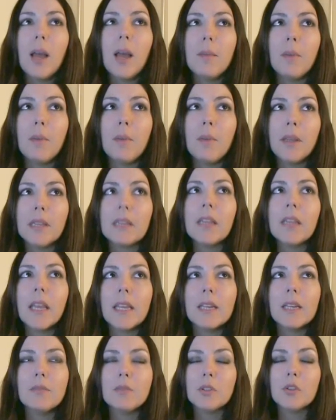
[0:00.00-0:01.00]
I bought the
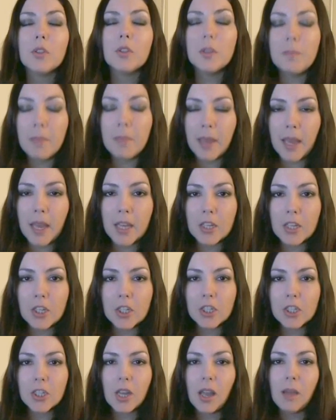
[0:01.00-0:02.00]
light. It was a good
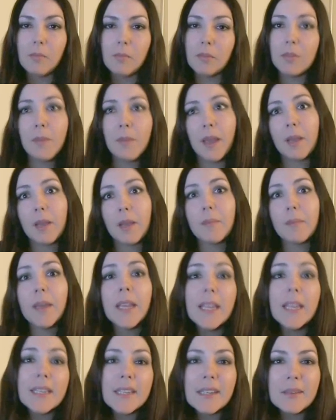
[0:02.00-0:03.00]
match for the back of my
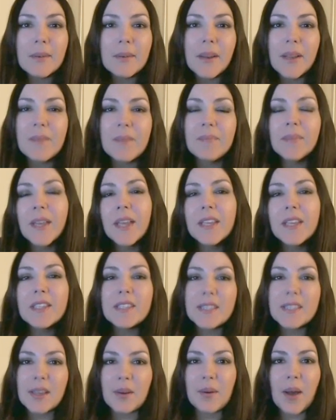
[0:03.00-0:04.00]
hand anyway.
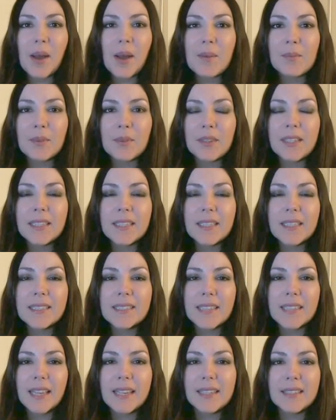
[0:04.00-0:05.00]
So I'm really
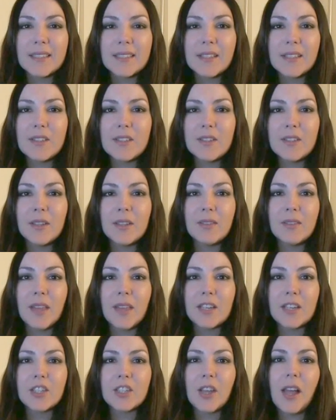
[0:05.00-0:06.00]
excited to give
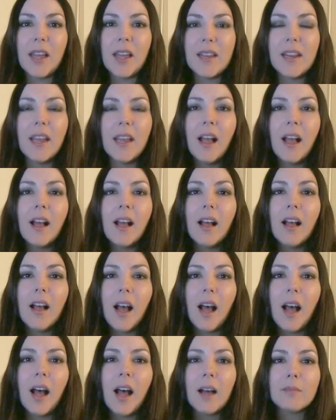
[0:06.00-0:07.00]
that a shot.
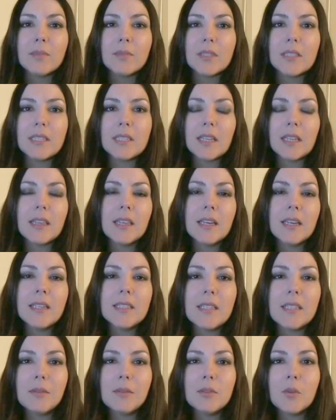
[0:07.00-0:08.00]
So the second thing I
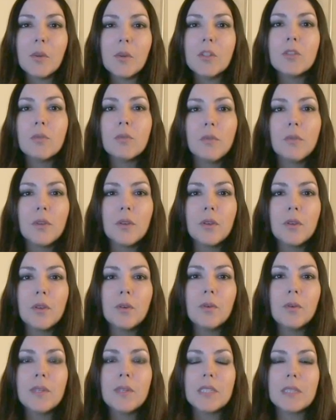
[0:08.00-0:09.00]
said I was going to
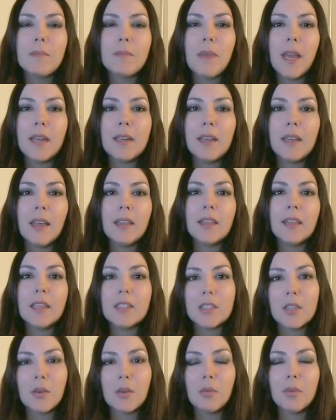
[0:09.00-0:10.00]
review is the Bad Gal
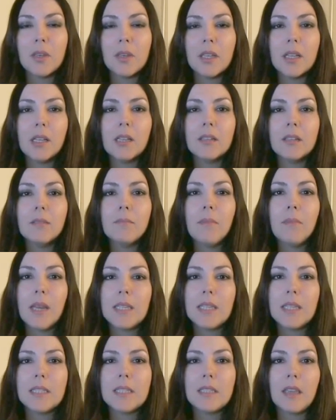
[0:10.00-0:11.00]
Yes They're Real
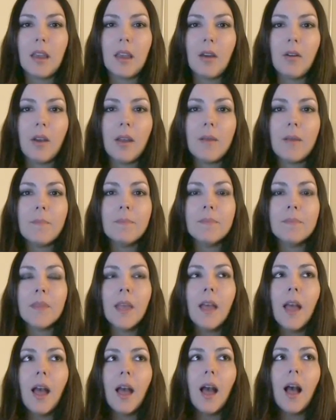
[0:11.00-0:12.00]
mascara.
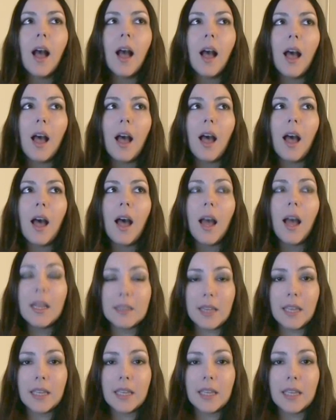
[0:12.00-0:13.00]
I
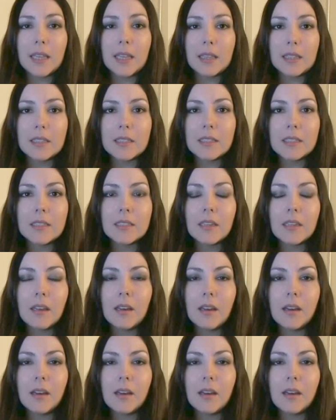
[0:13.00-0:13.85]
like this.